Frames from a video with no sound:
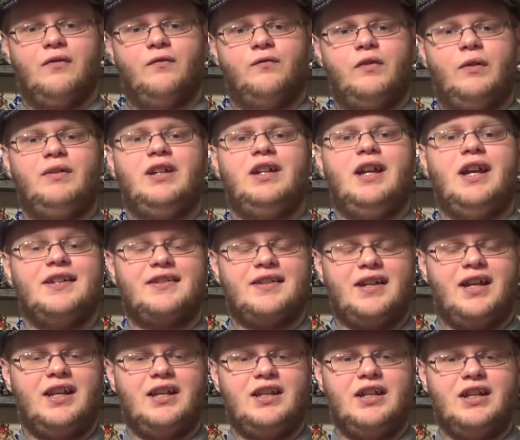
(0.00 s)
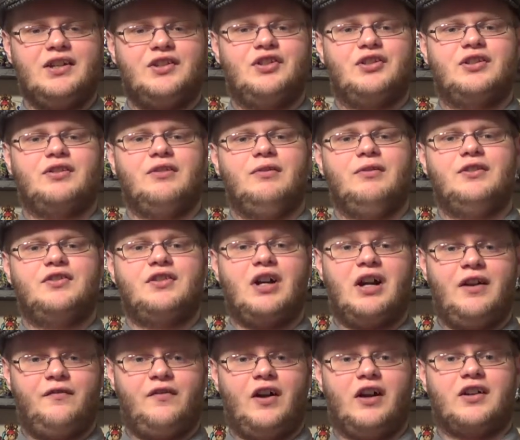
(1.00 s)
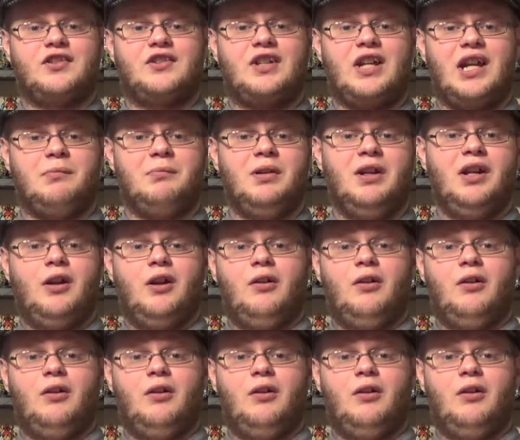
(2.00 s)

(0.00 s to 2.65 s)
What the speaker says: from the SNES Star Fox game,